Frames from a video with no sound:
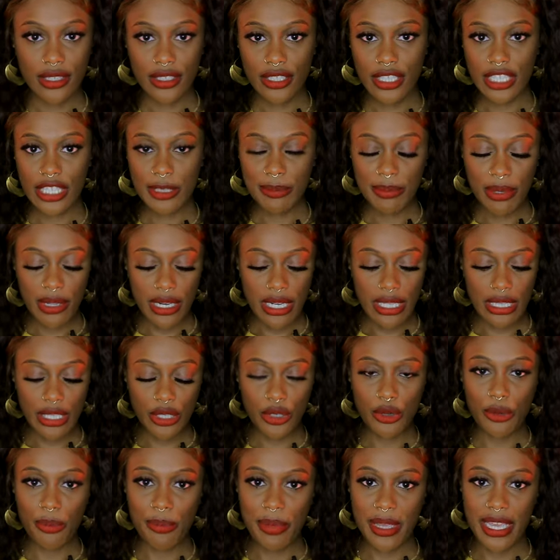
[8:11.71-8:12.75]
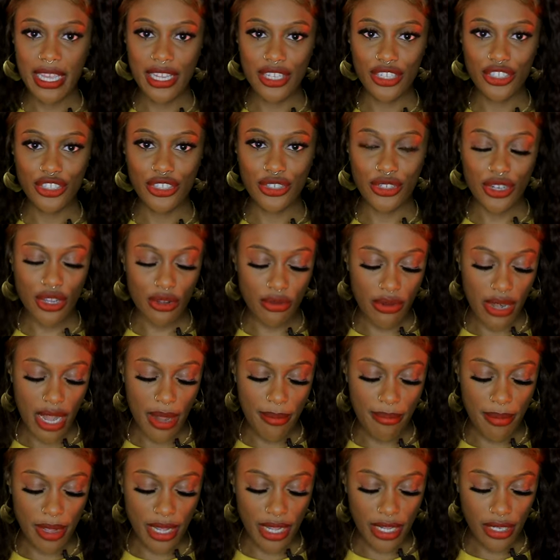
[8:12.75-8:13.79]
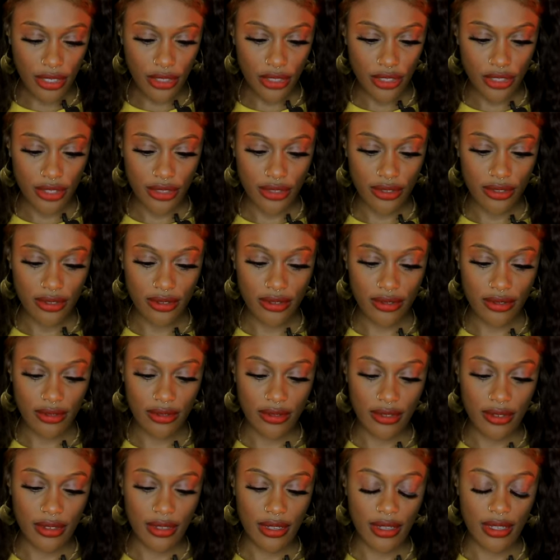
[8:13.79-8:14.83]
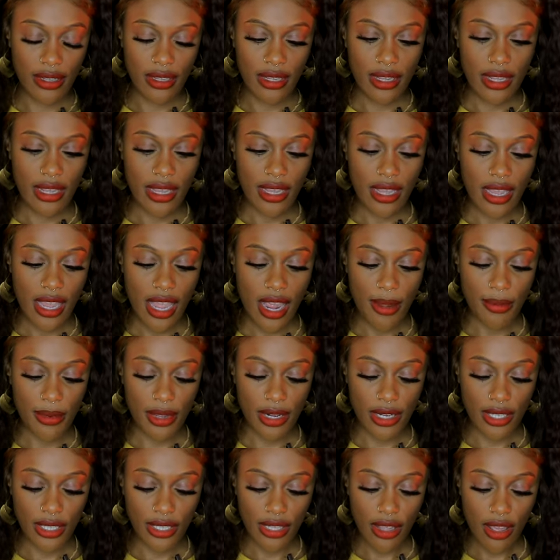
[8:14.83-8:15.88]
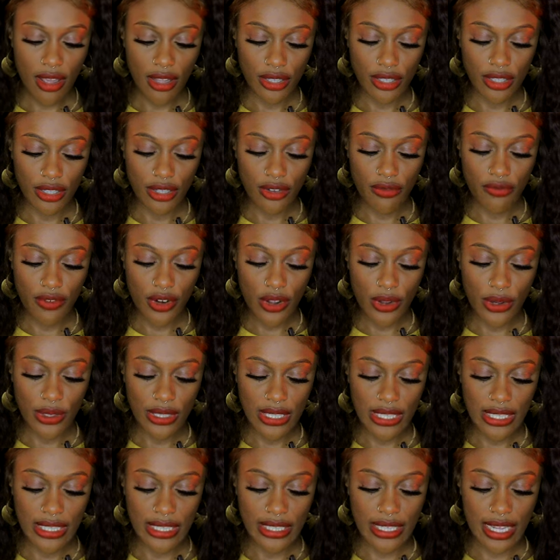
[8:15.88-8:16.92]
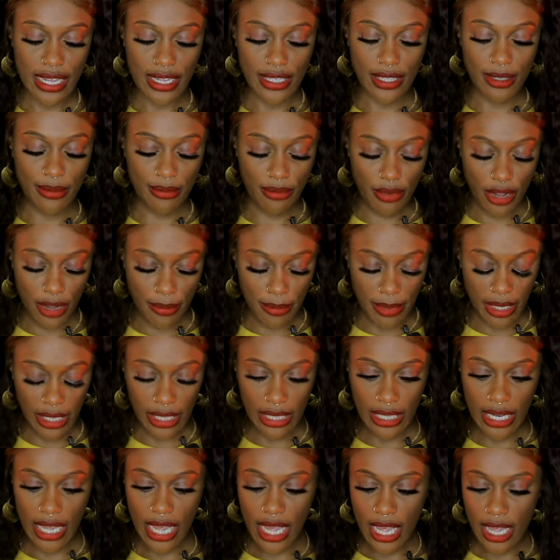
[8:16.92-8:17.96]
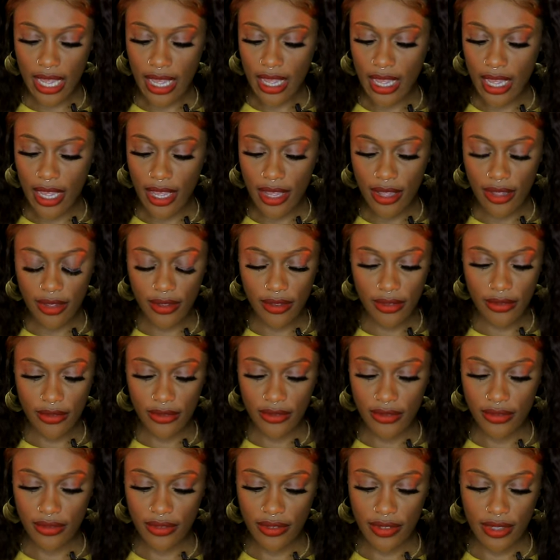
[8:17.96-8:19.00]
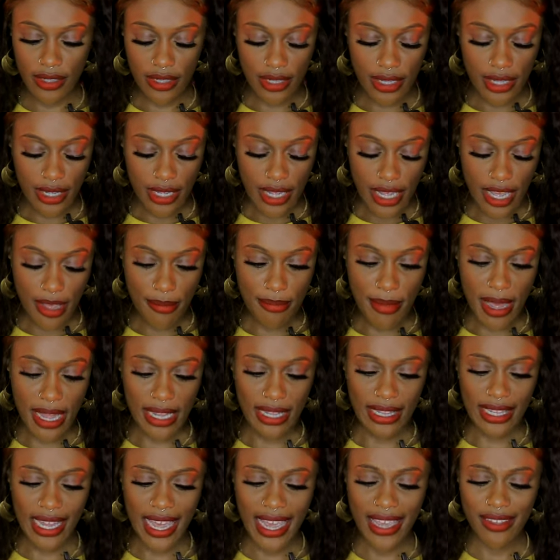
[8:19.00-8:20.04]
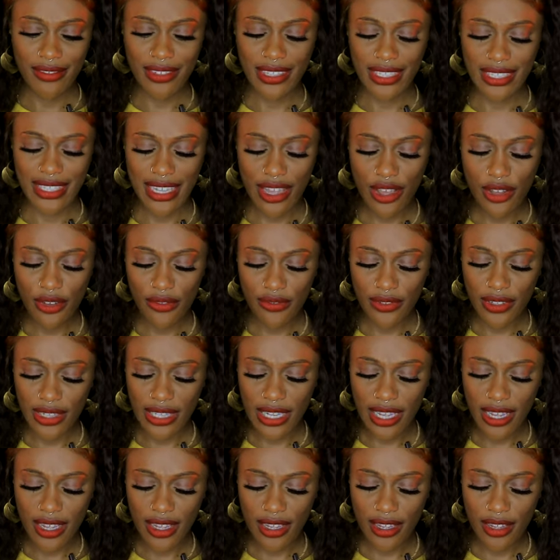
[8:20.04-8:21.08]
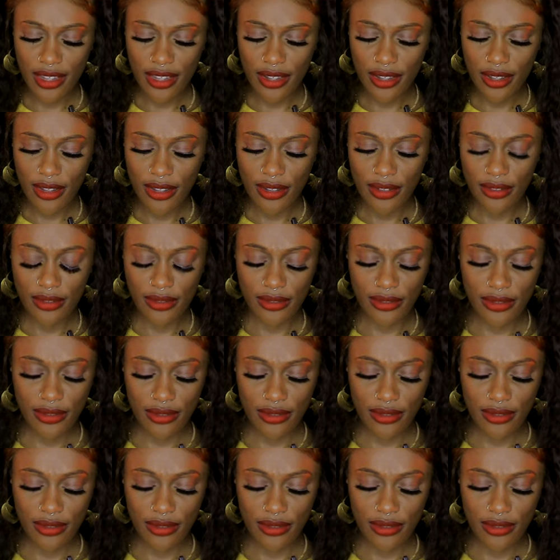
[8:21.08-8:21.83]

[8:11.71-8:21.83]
Just put a little pinch, you don't need much. And I'm going to talk to the roses, say to bring me love in my life, self love,